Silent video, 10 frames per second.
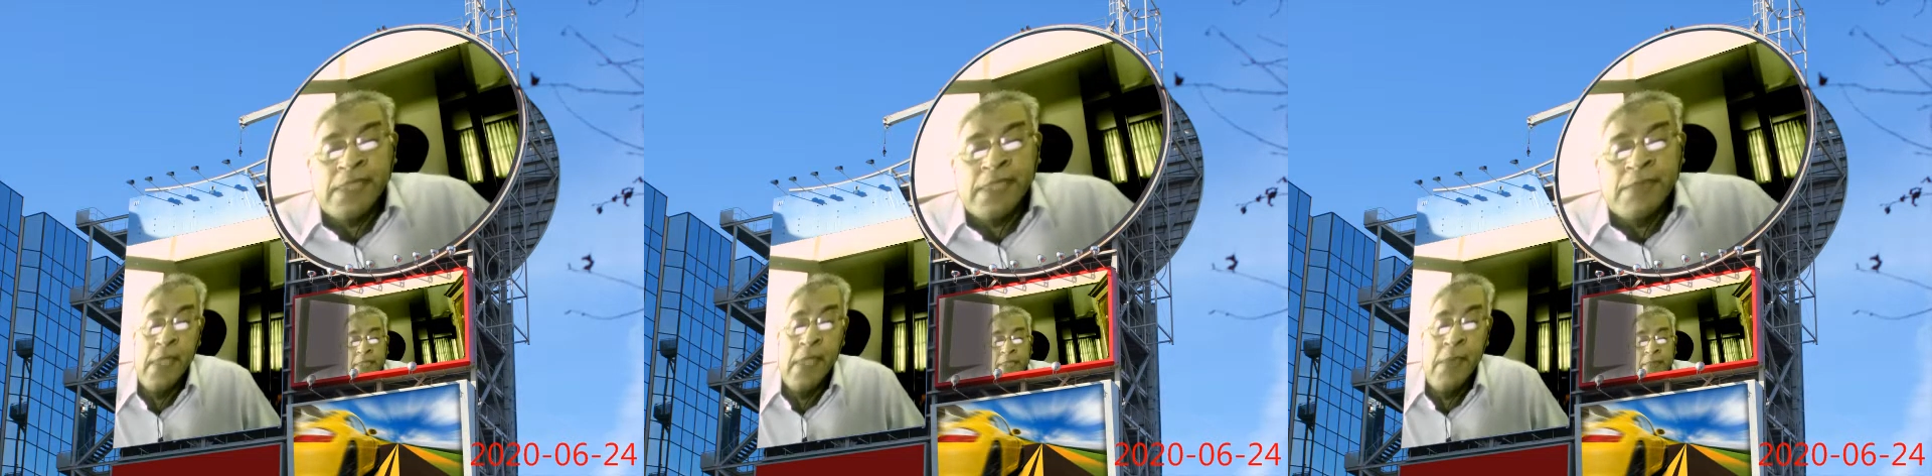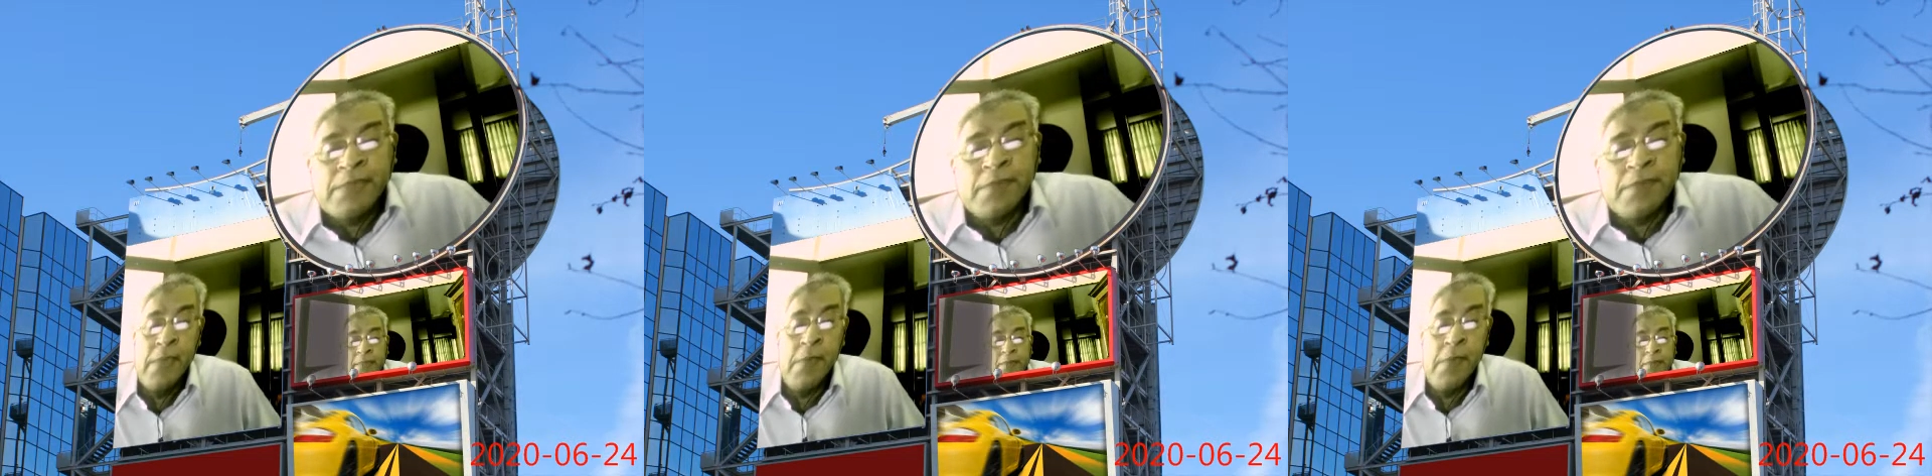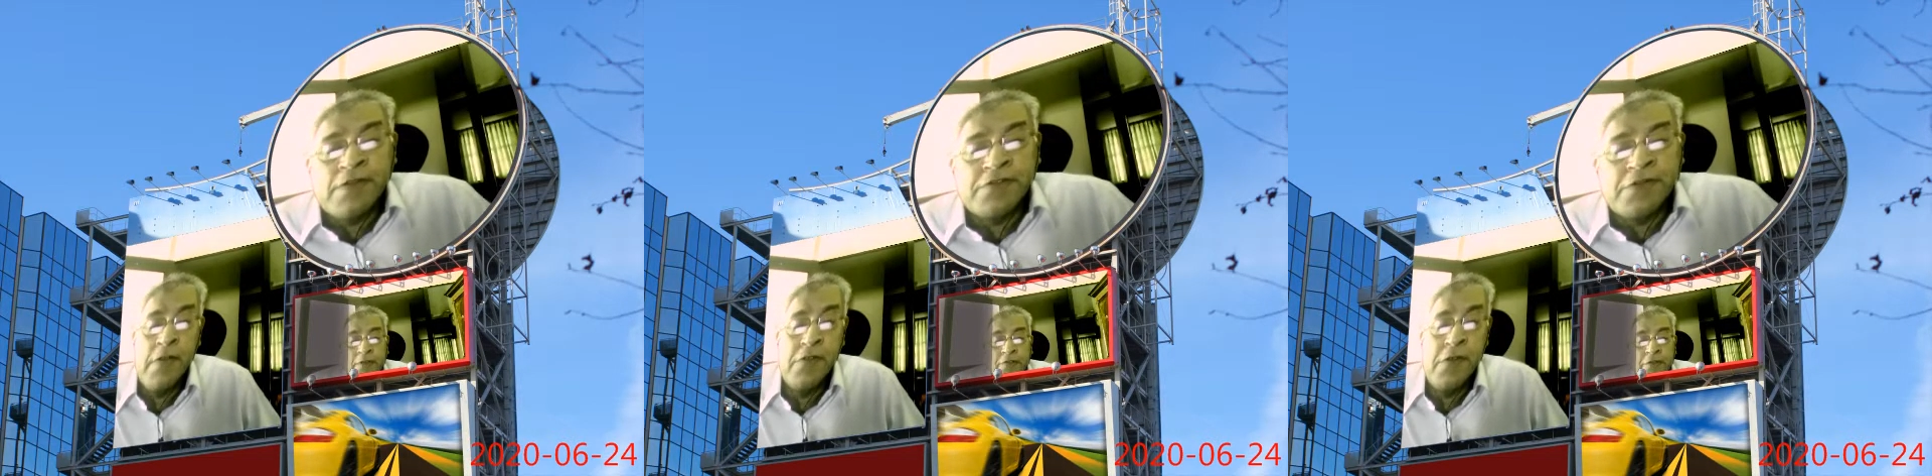People
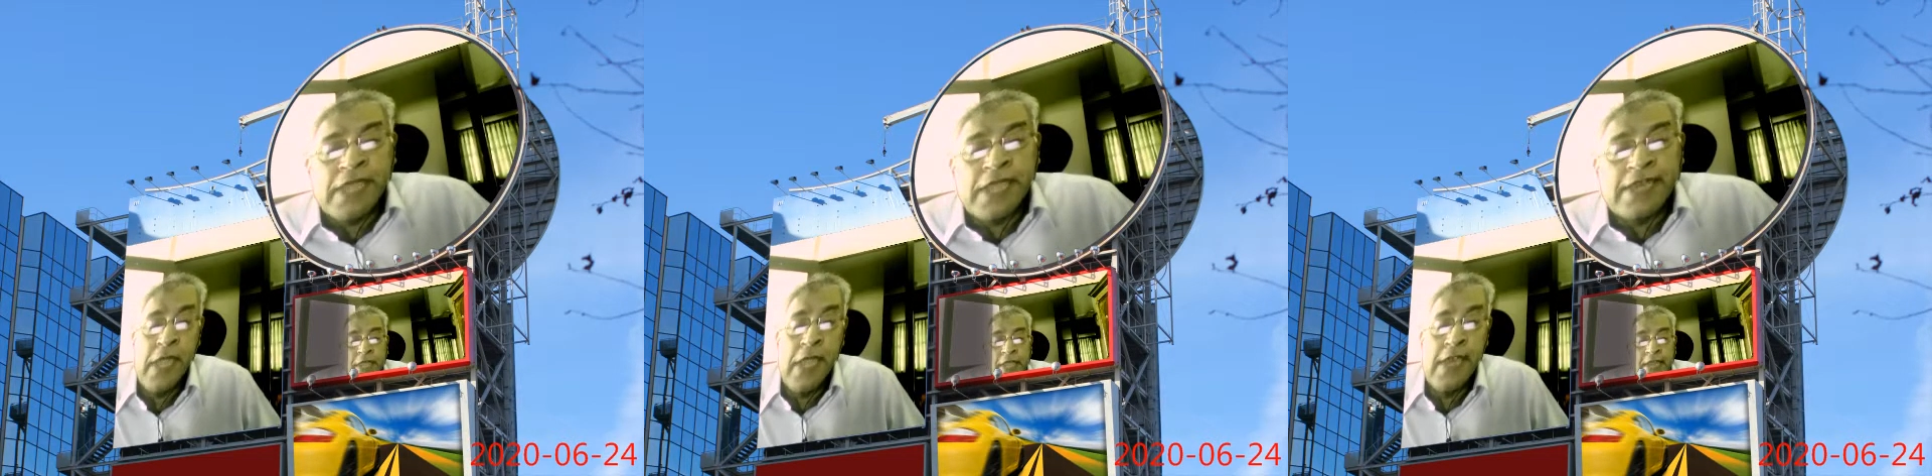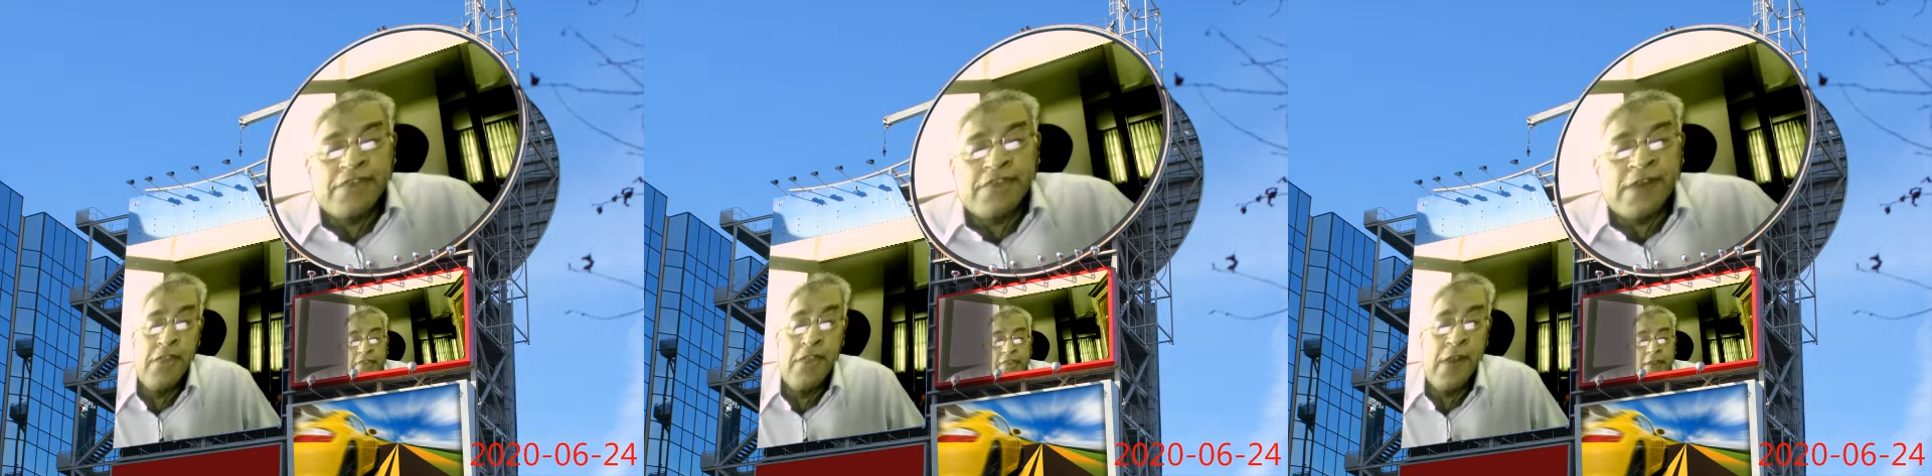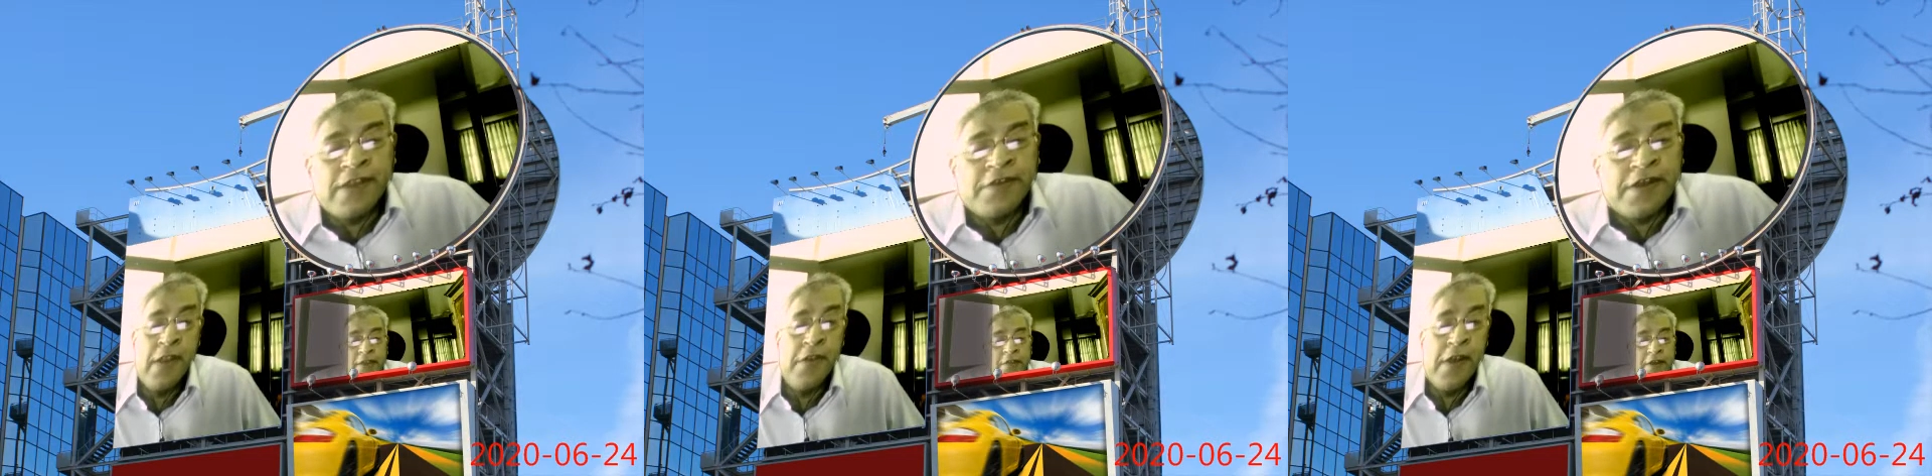also react differently
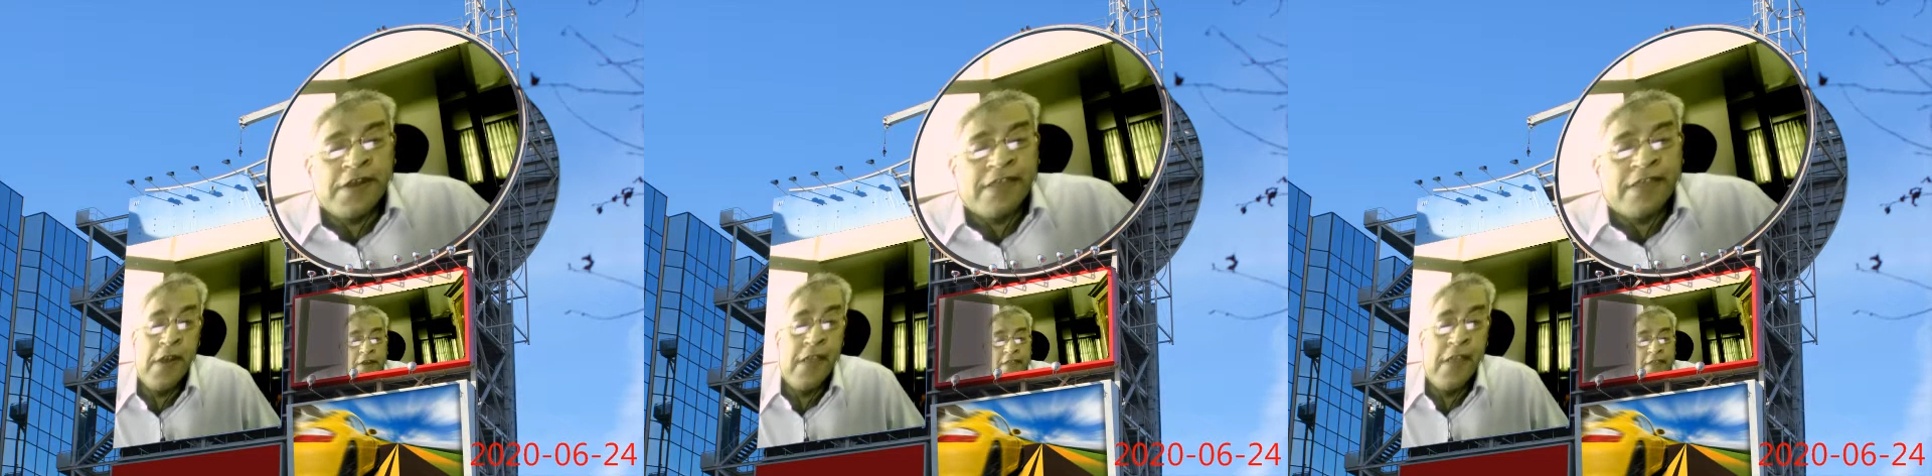to drugs.